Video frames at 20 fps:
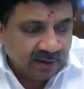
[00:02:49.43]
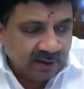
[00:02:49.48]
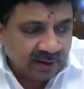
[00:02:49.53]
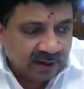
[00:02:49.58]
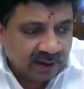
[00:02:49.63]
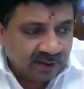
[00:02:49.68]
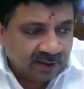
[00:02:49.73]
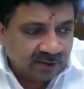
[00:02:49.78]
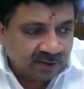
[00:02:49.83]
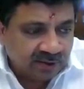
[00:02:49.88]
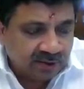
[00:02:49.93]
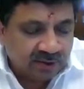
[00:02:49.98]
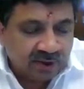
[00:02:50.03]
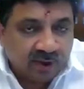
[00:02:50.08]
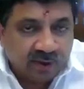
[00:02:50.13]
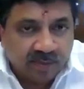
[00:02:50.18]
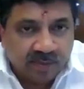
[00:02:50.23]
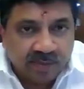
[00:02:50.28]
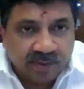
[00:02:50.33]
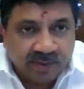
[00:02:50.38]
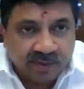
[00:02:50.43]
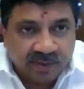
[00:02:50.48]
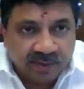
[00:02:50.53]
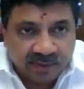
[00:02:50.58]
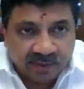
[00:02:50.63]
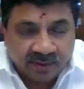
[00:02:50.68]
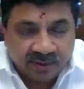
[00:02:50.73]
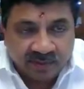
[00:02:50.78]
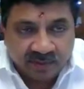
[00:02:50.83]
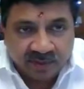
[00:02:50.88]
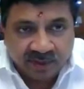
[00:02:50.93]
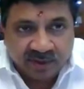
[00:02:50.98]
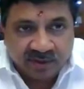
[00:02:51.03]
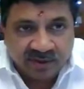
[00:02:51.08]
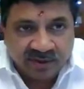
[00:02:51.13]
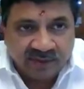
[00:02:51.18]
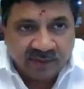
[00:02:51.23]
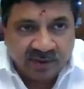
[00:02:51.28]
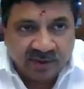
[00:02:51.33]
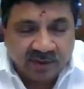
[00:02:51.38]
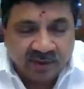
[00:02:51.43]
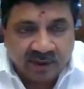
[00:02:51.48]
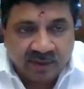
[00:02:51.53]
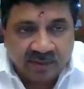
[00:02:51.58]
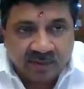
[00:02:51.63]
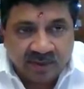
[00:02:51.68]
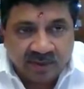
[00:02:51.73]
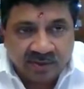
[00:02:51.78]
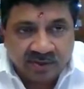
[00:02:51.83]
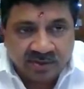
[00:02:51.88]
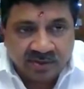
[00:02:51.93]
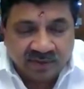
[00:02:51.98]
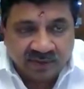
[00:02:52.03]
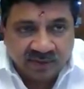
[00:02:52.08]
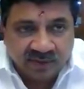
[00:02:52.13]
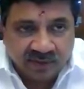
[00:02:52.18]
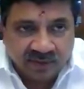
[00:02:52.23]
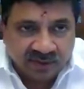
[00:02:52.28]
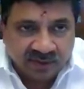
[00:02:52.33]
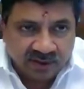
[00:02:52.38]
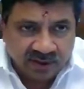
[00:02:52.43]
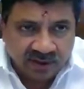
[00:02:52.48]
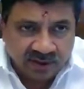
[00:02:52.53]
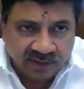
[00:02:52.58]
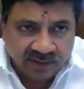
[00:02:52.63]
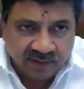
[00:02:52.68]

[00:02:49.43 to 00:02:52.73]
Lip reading: cannot stop, because if you look at much of North India,